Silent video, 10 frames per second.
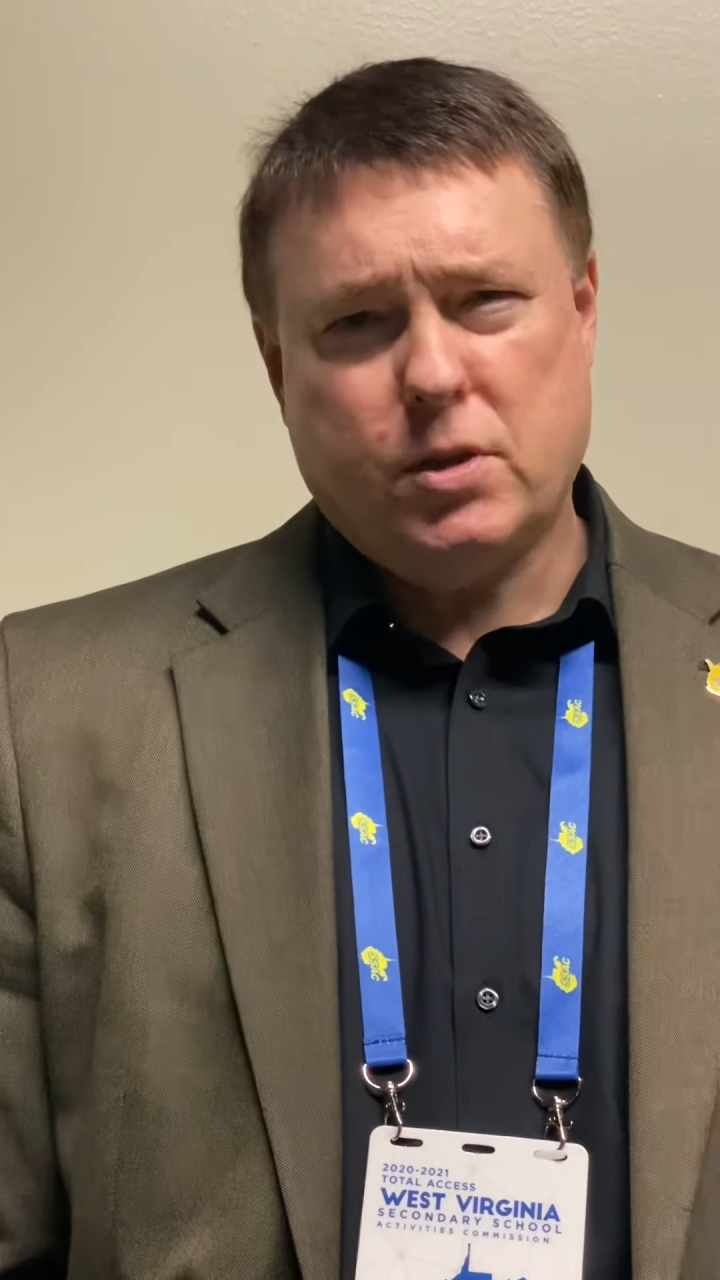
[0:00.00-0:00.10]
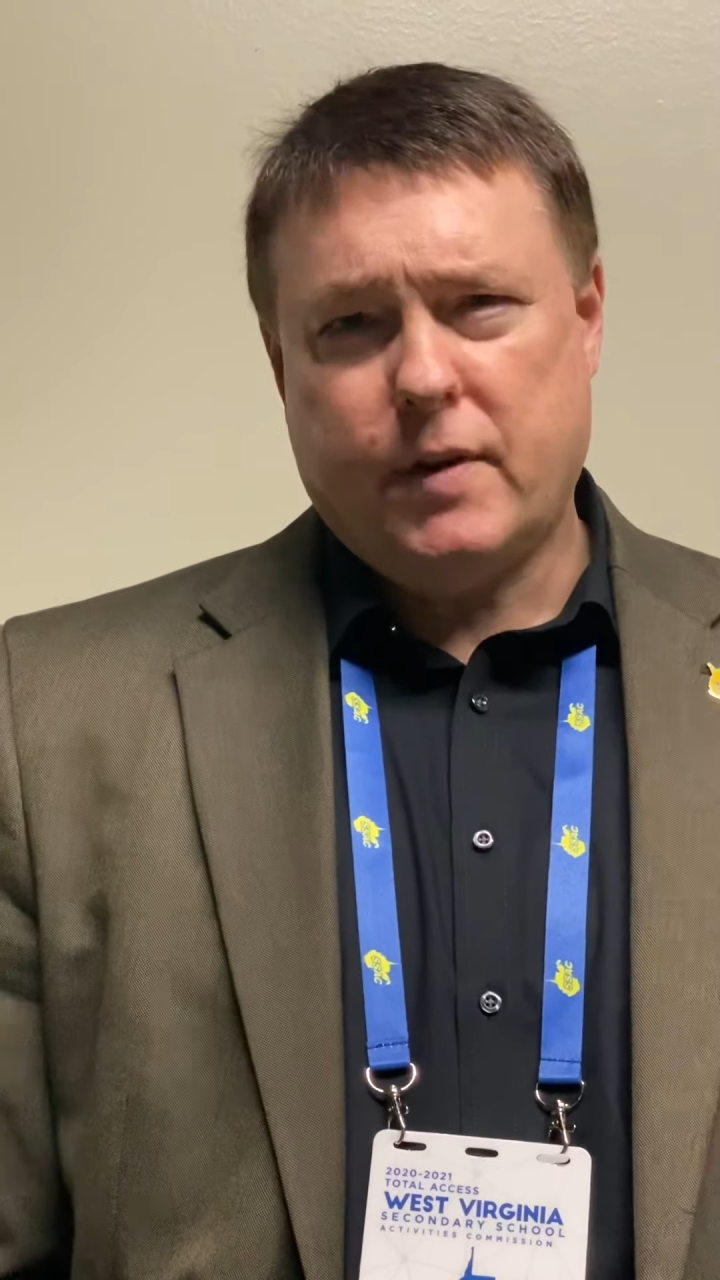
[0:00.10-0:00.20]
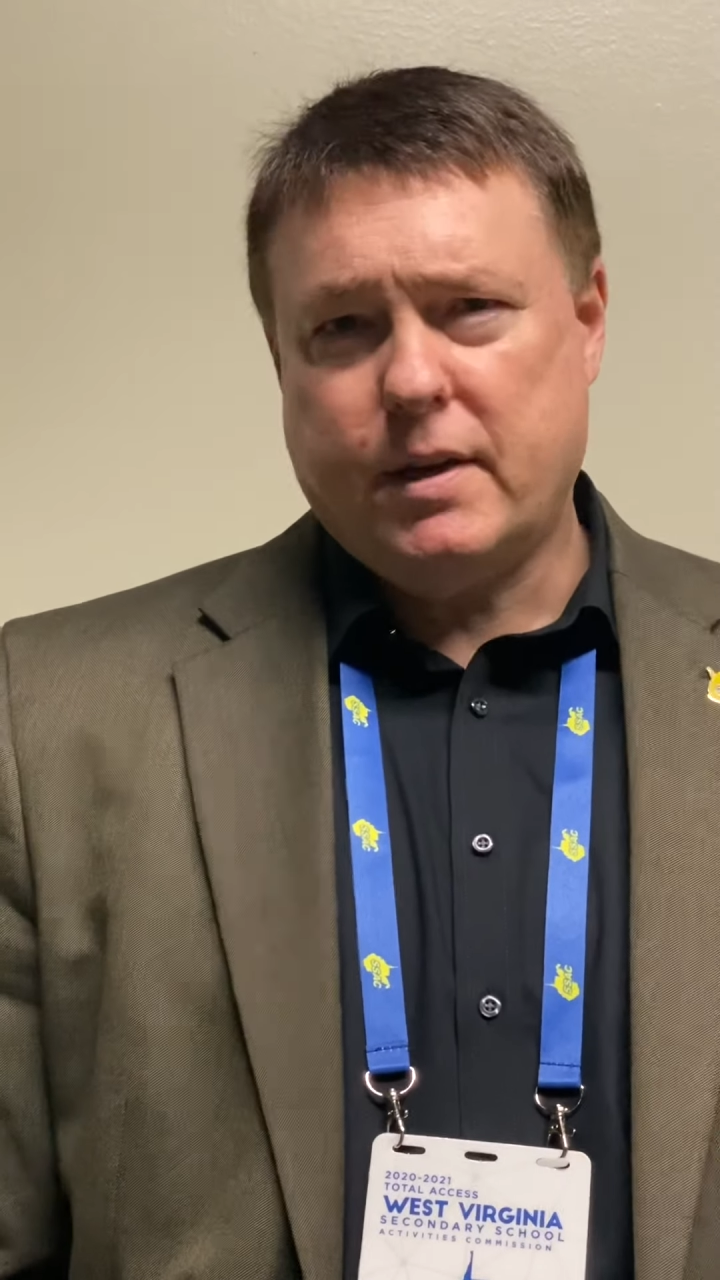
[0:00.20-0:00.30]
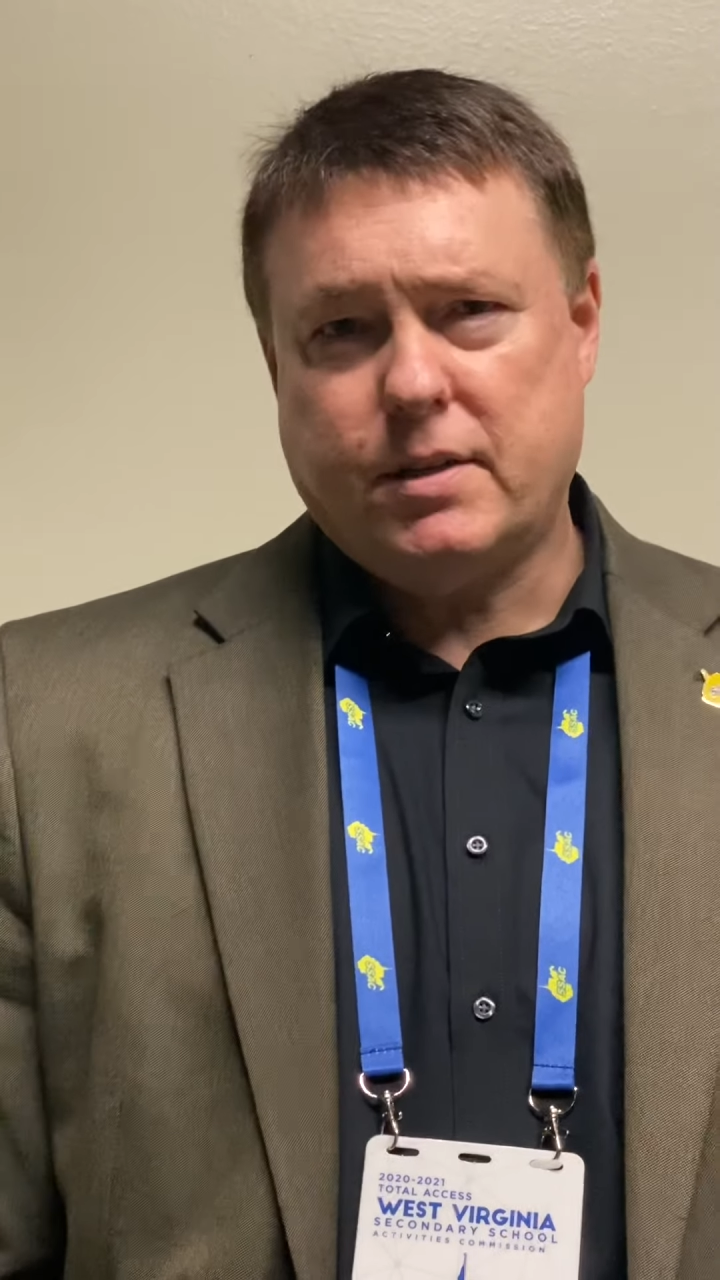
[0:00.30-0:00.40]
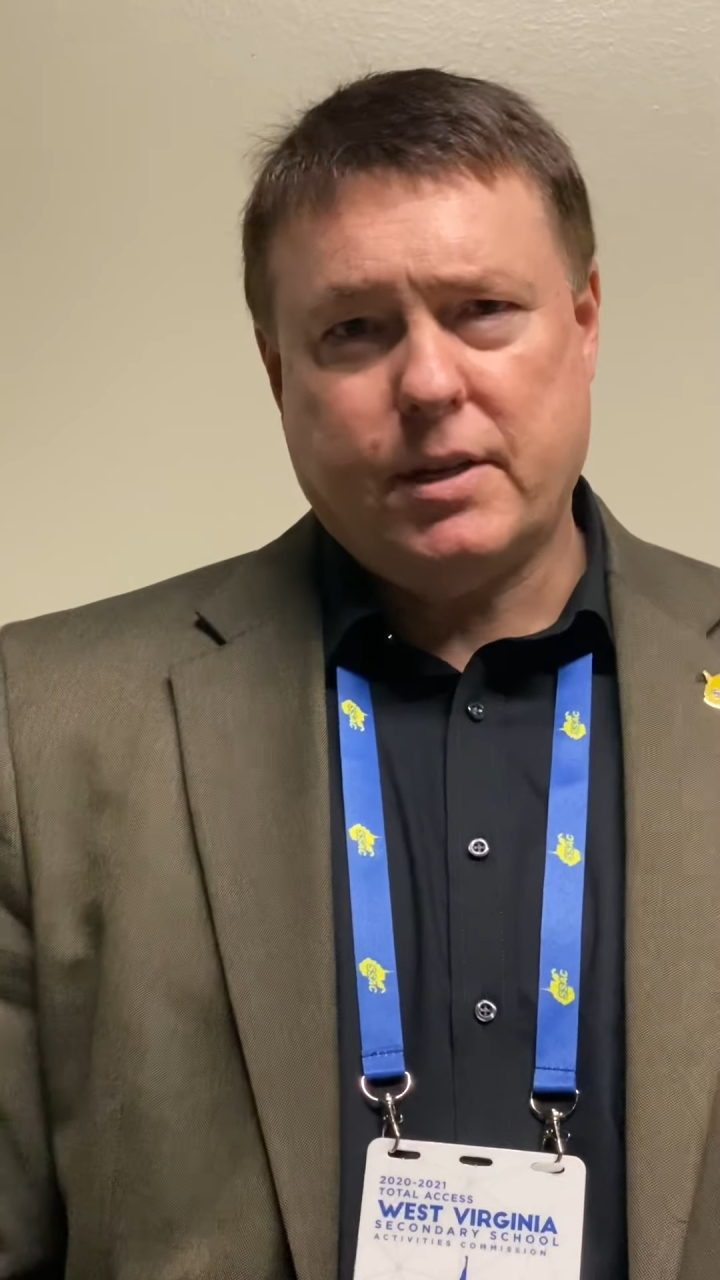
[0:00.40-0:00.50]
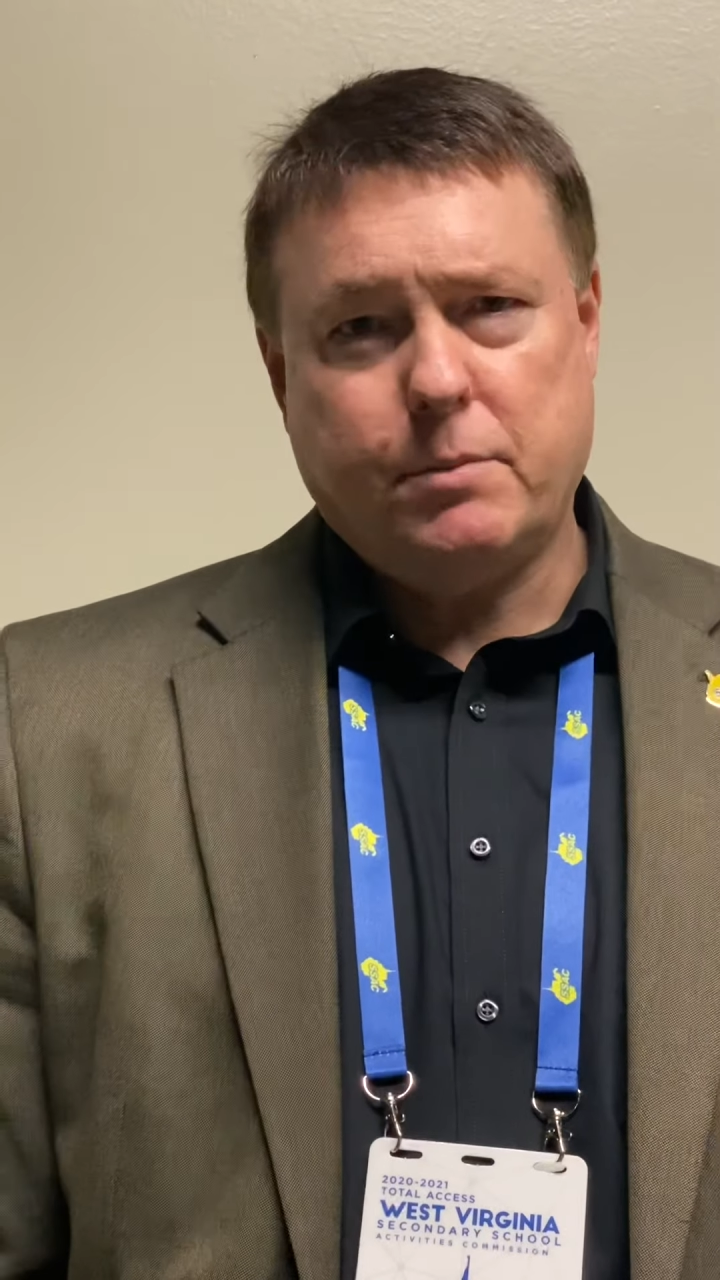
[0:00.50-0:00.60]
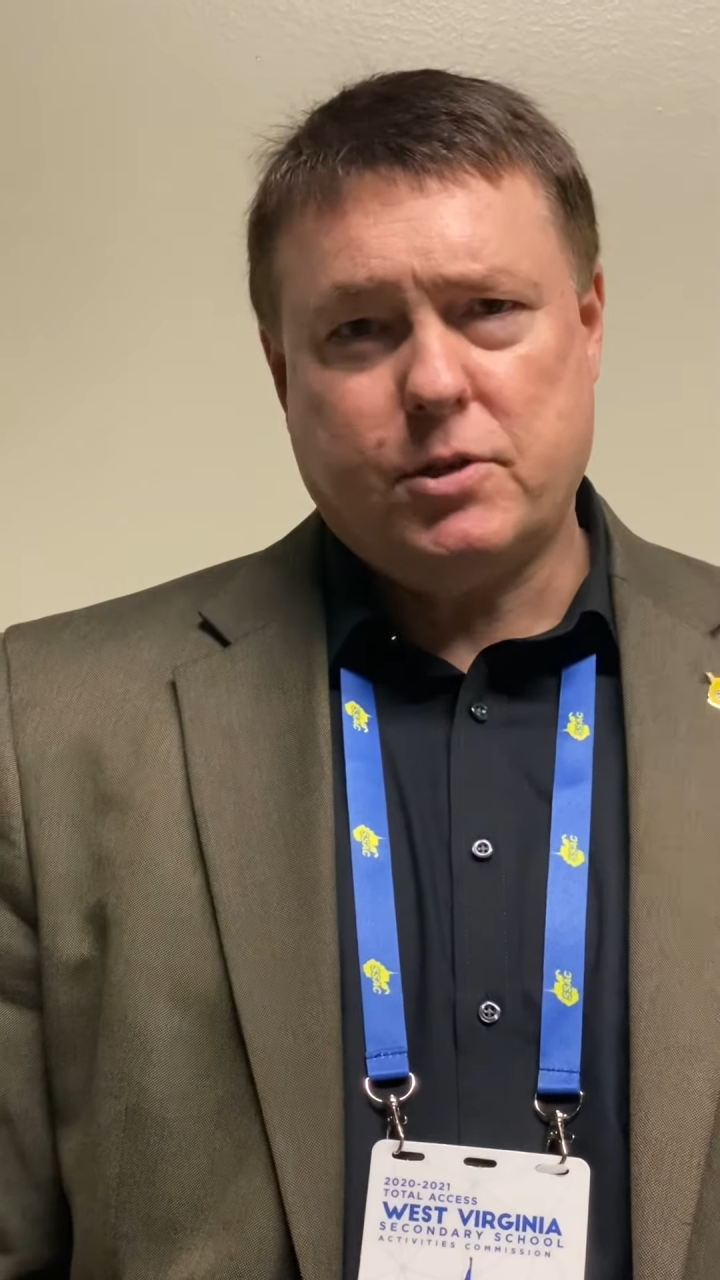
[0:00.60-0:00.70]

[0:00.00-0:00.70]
have had the same